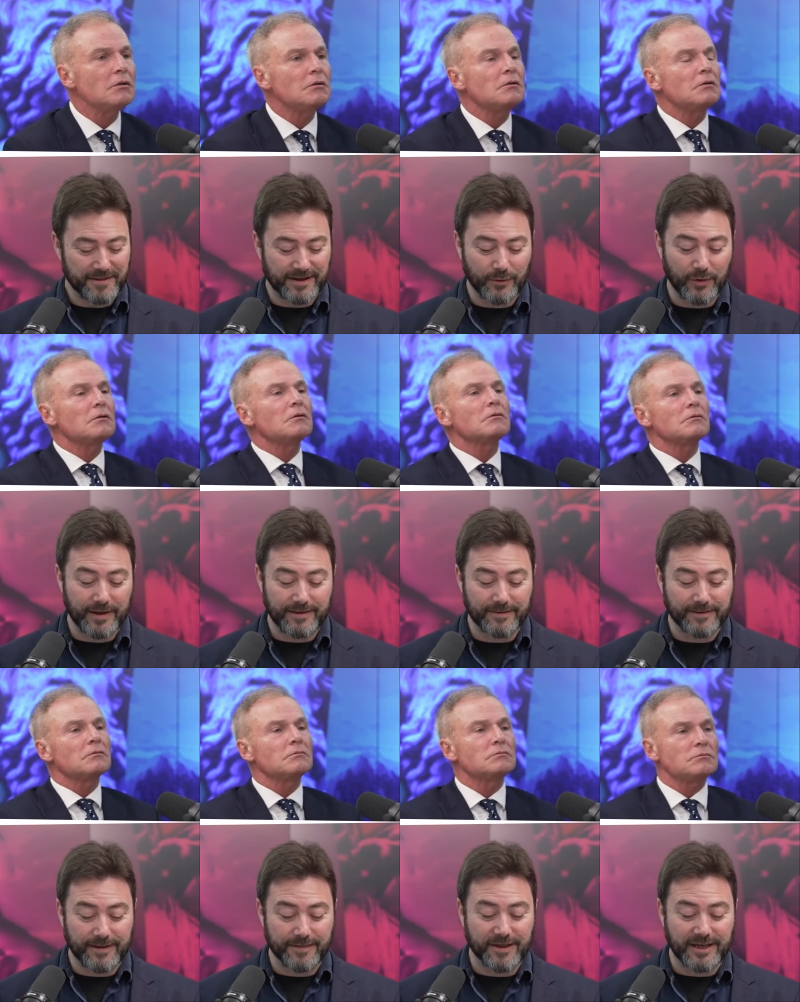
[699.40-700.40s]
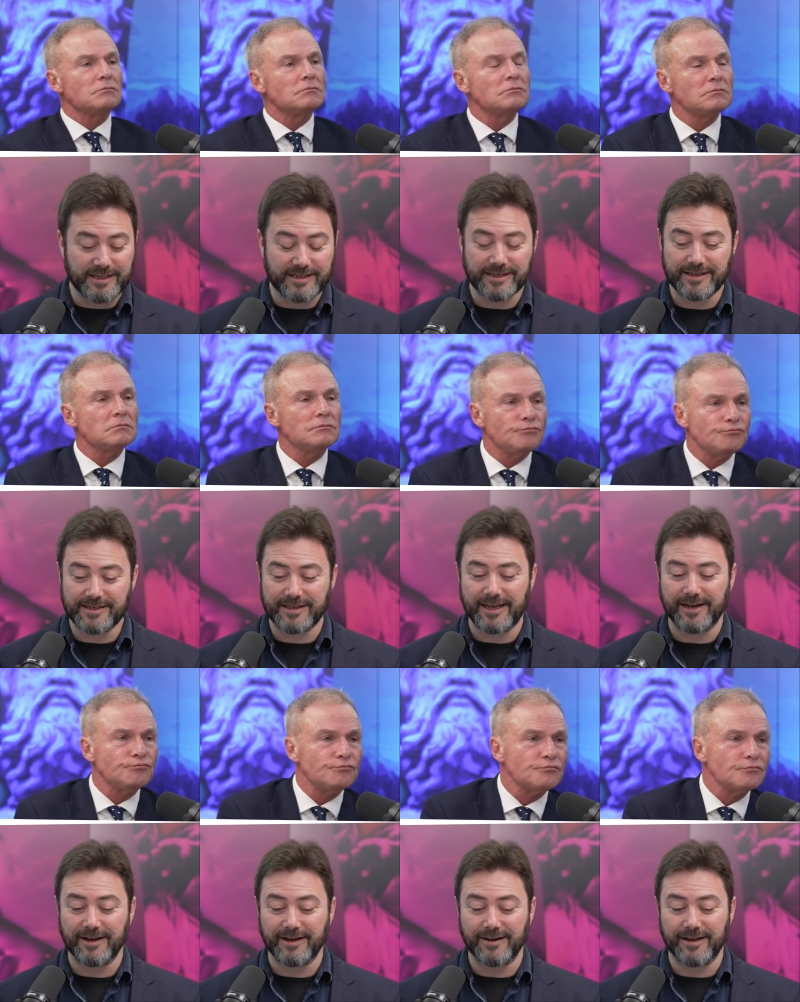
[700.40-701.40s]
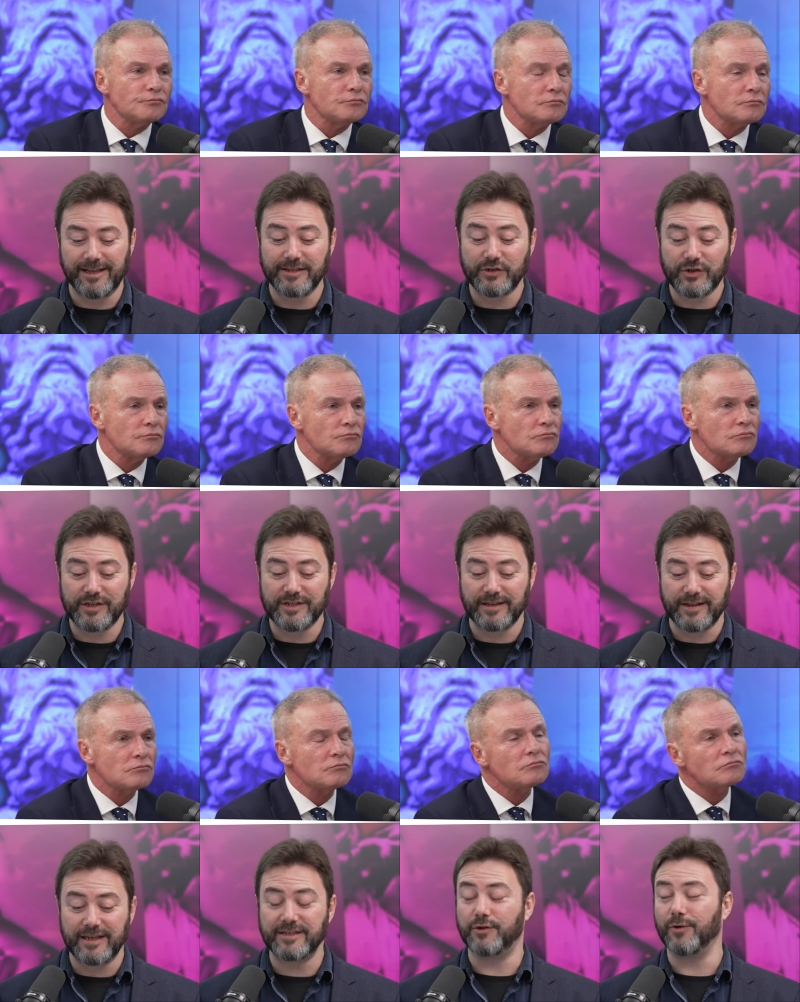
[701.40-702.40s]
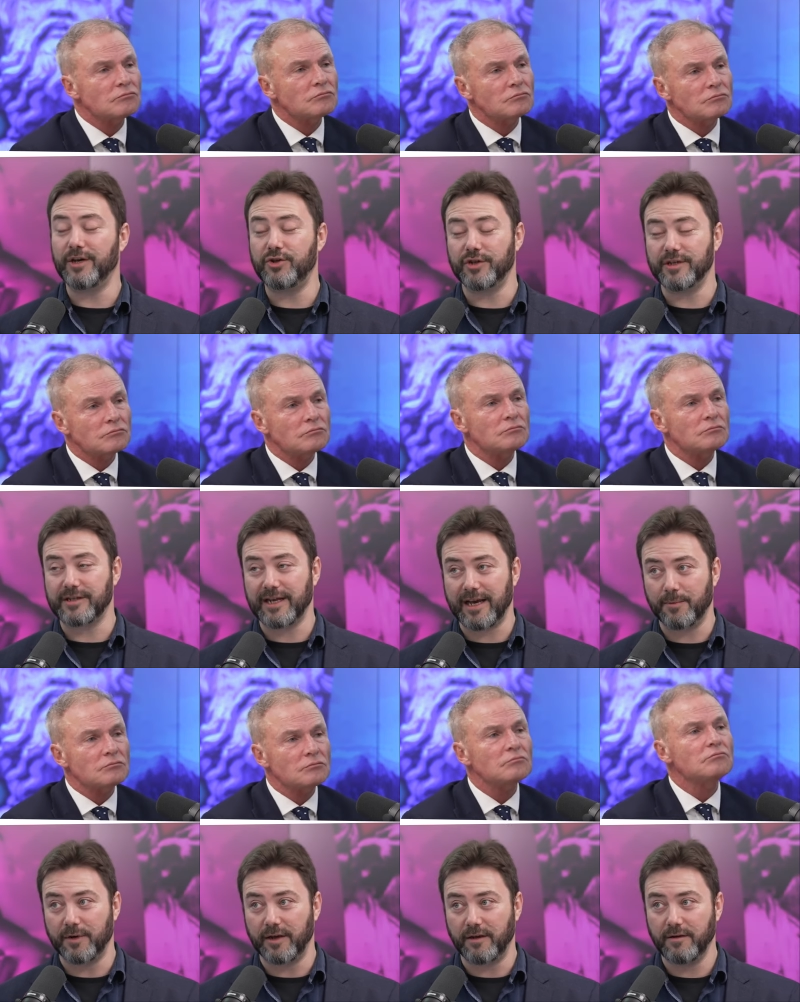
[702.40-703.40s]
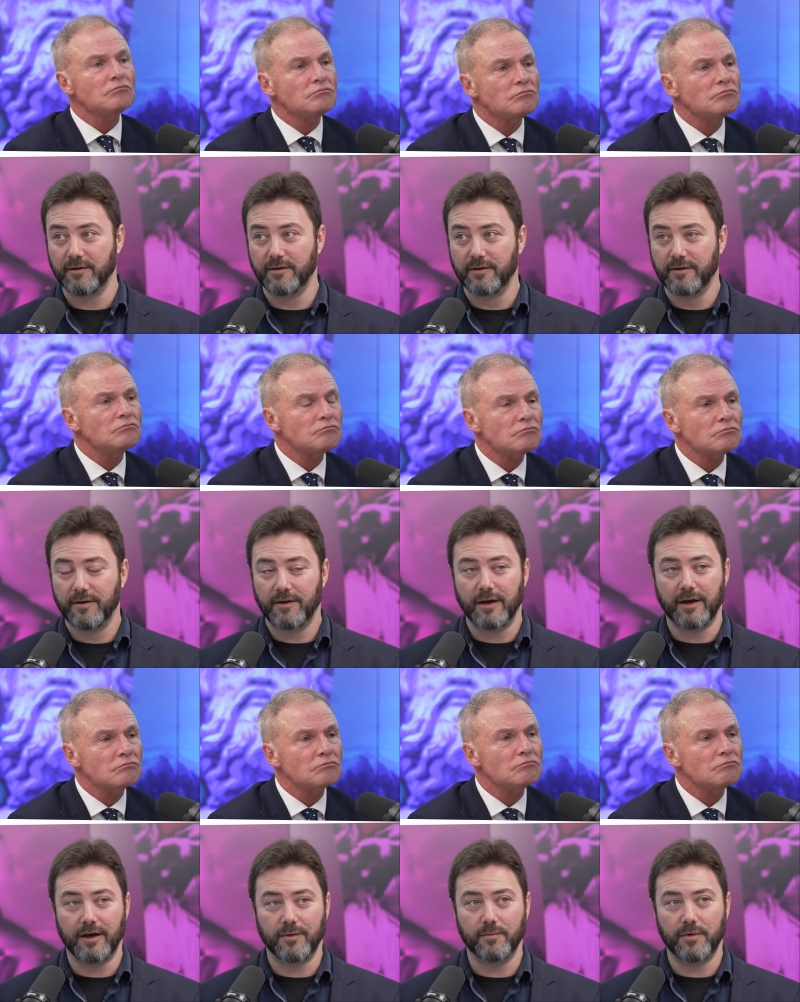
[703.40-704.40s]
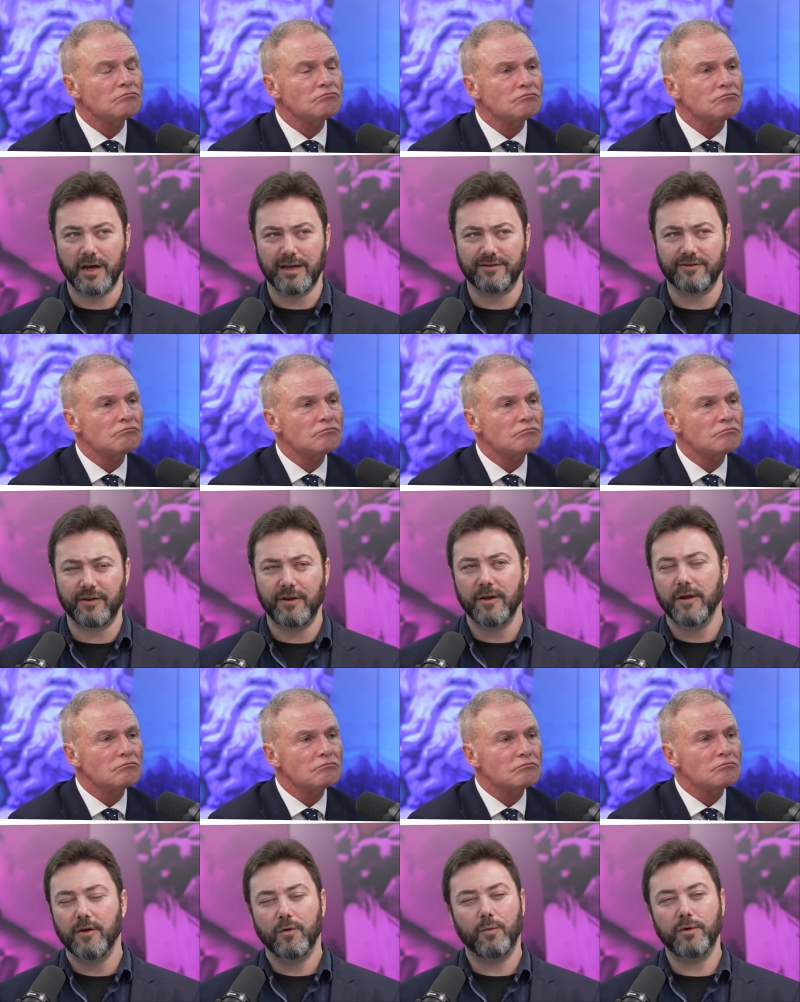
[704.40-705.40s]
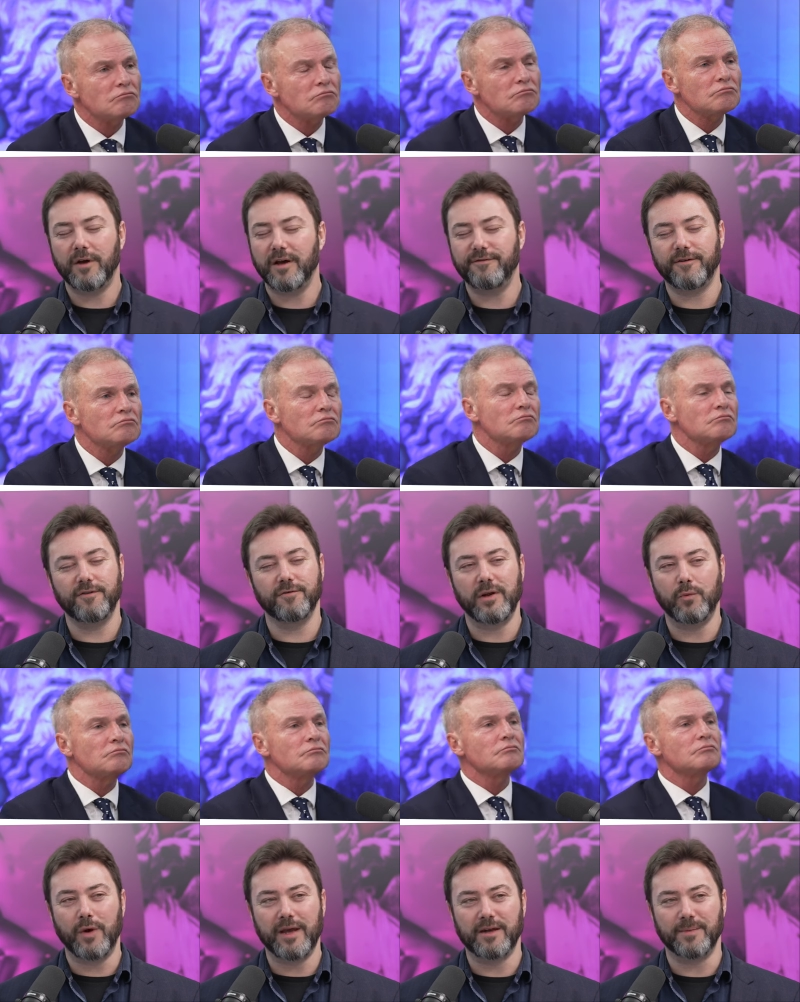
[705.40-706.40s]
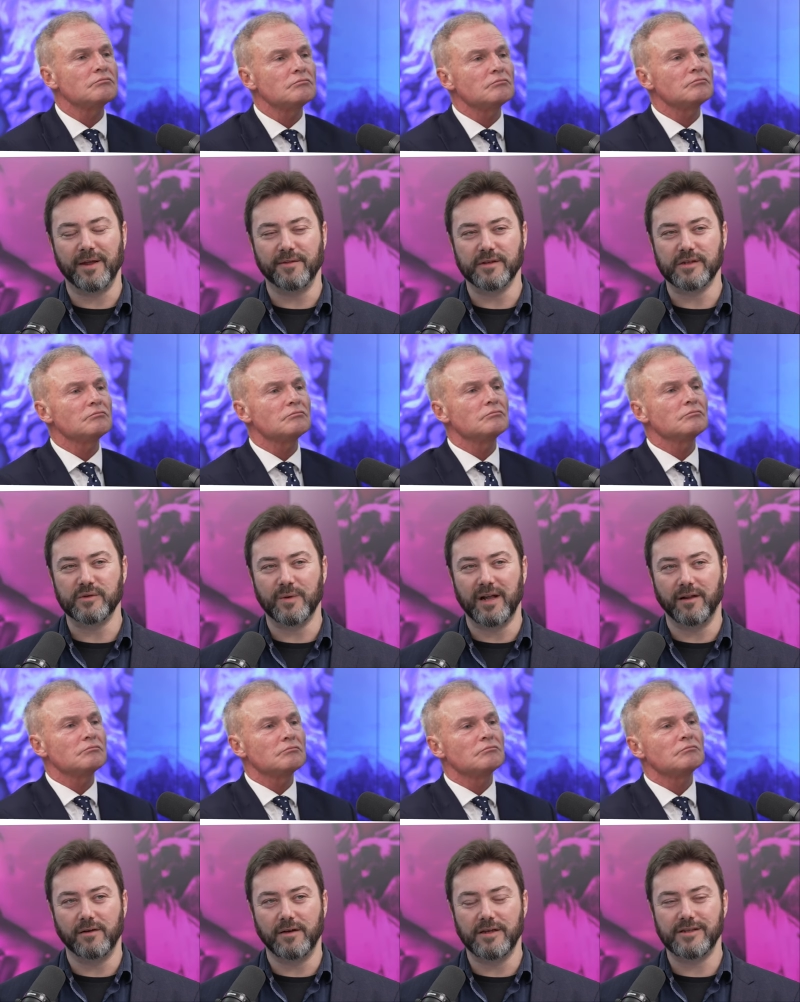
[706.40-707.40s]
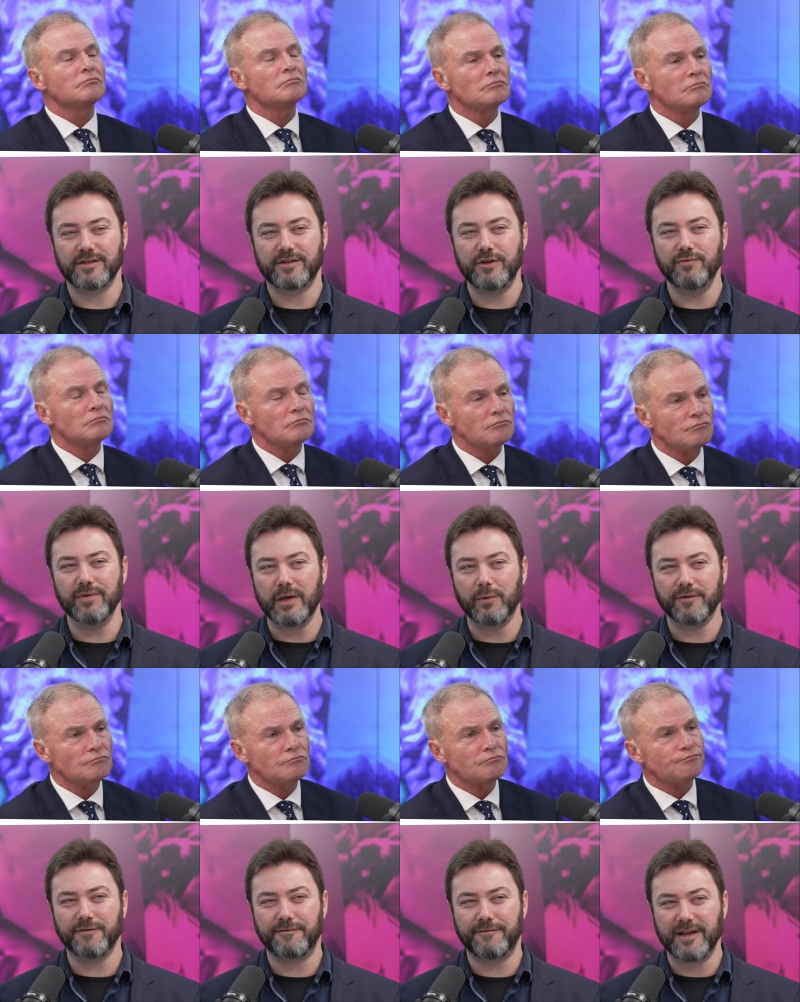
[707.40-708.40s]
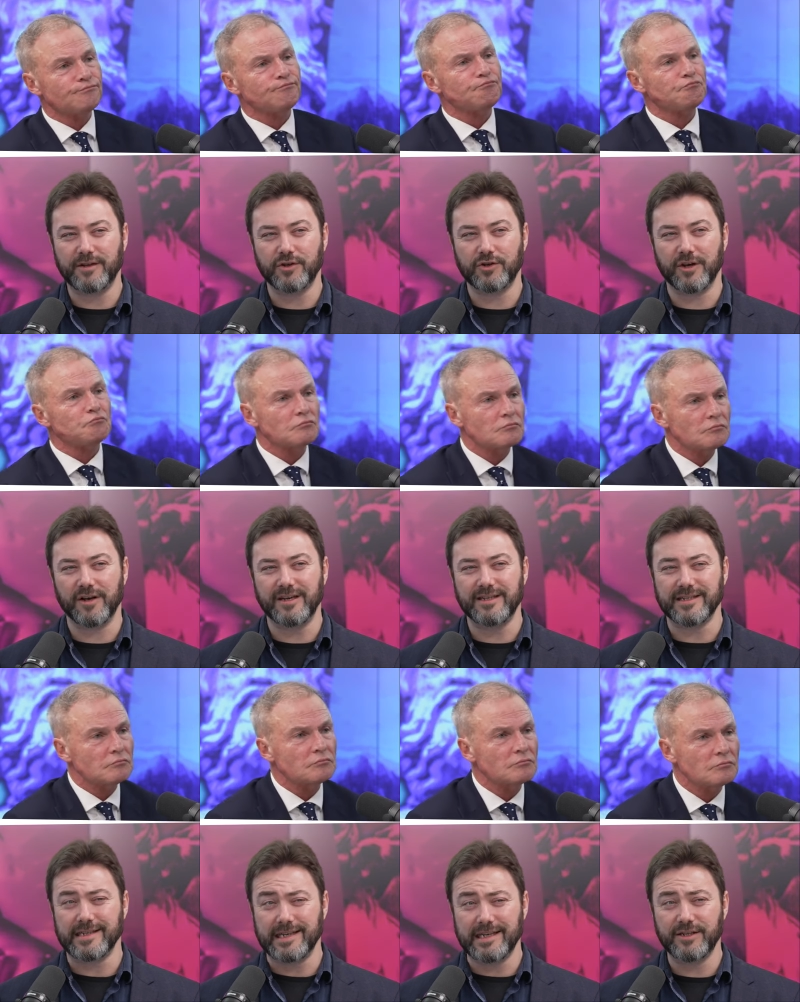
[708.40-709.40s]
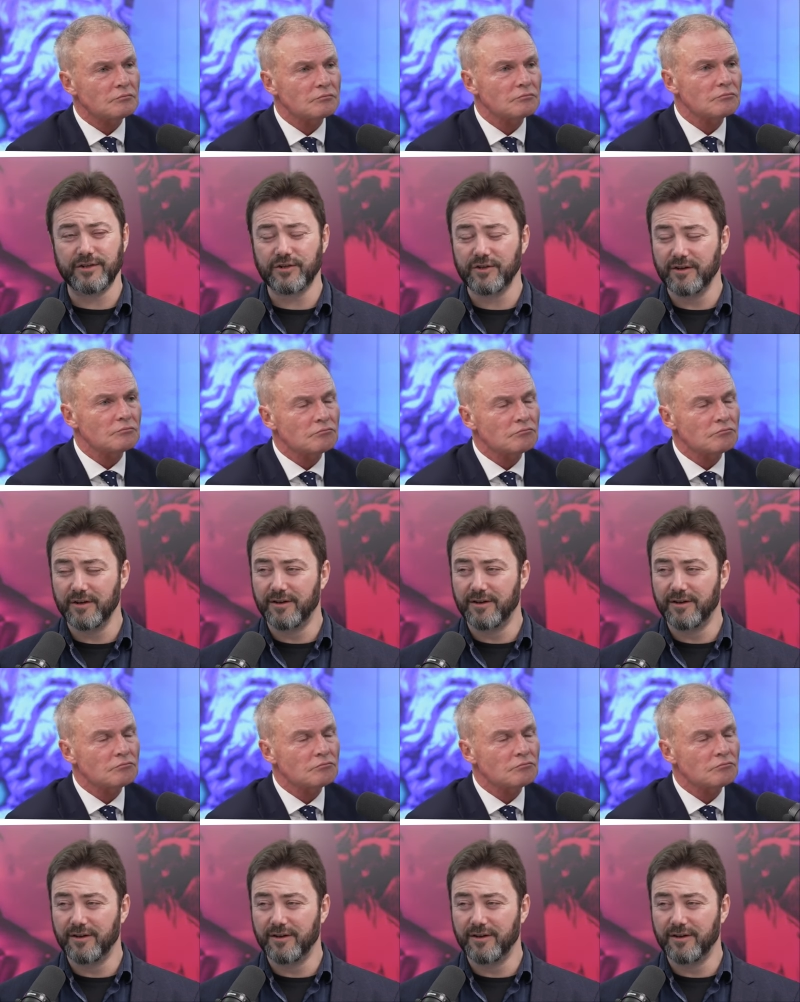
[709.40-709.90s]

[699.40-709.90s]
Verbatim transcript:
Speaker 1: Eh, they certainly are insisting that integration isn't happening, hmm. um, and what I find really weird about this as well is do you really want to fetishize this